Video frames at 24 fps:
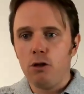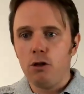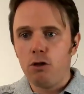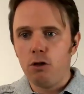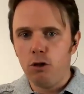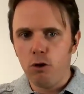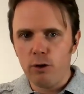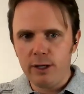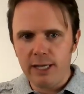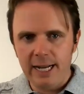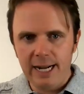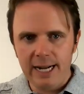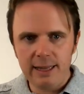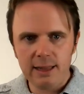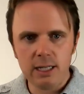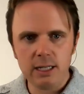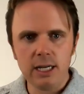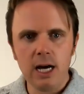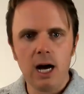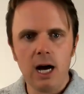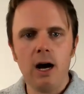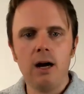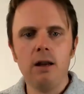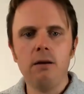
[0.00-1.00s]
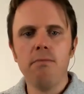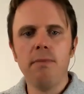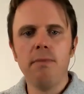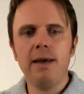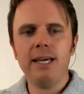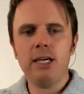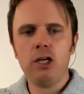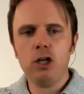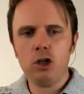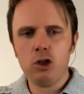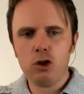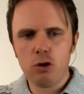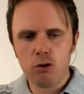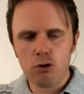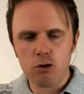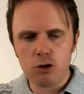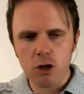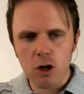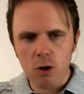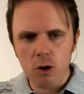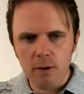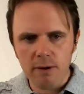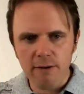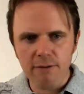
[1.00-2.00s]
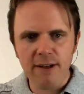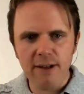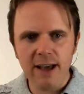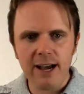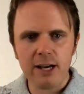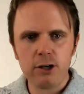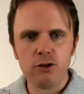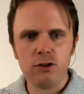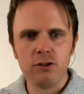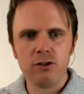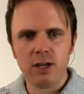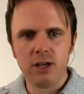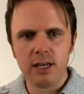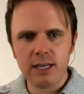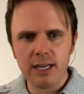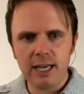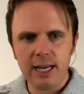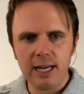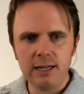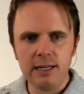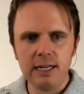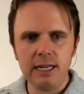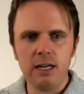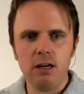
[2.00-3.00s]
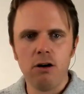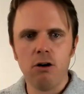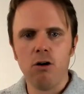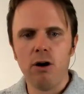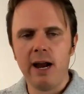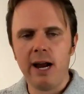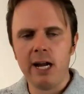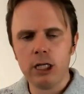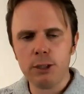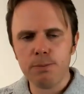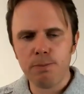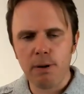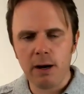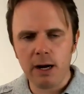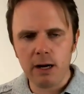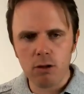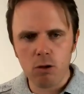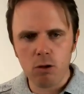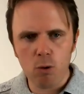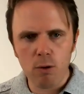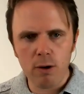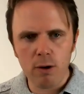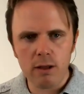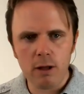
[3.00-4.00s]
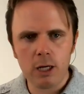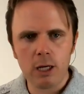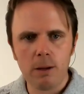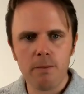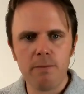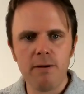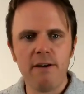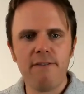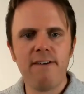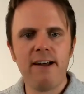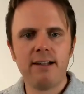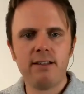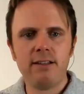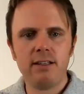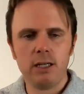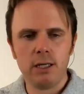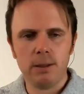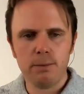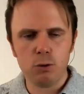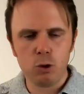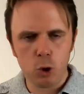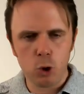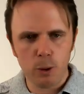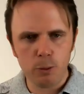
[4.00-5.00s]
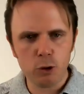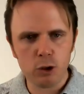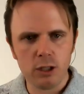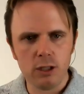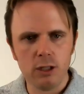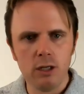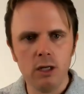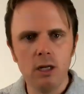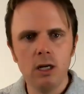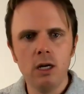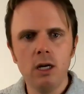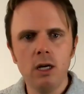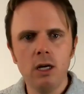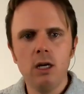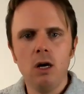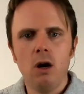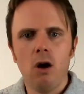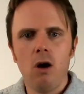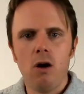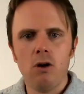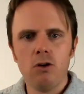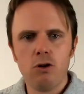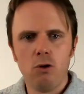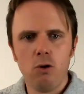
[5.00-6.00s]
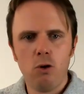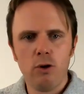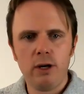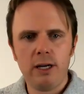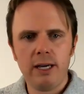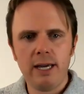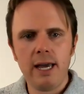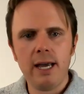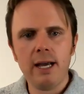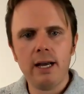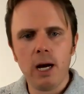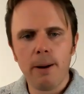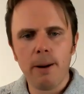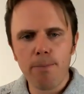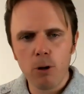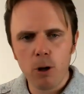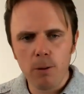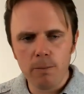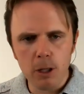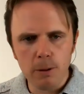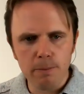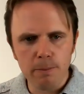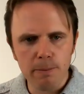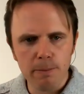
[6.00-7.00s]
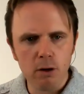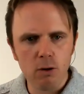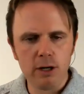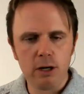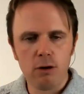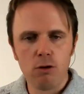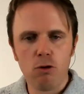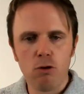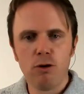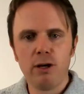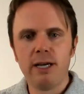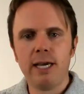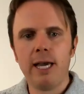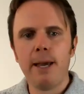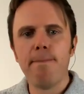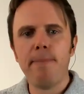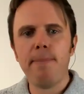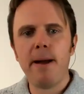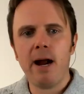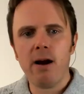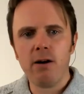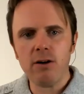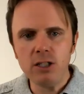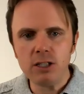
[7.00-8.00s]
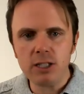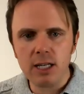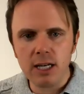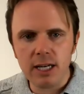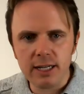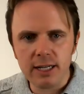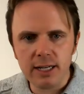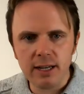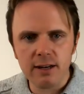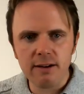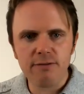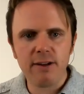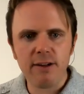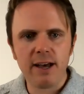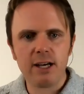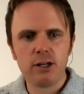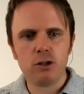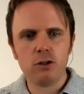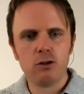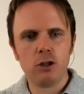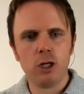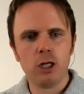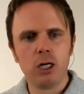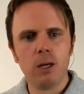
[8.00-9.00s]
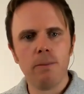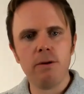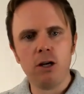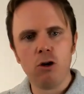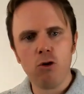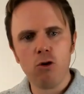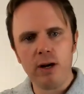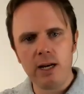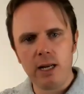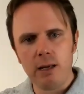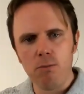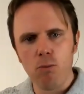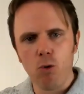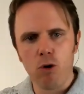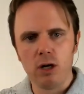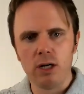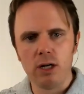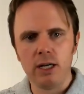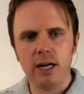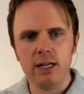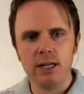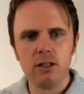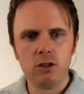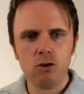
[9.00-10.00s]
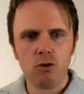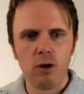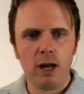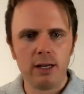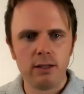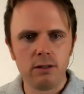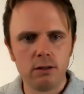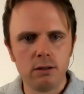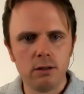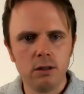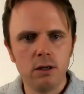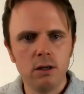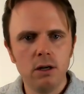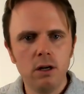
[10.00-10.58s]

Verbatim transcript: looking at the gut, making sure there's no infections like Candida or H. pylori that could be affecting absorption. Also looking at gut permeability, or looking at parasitic infections that could be creating more gut stress,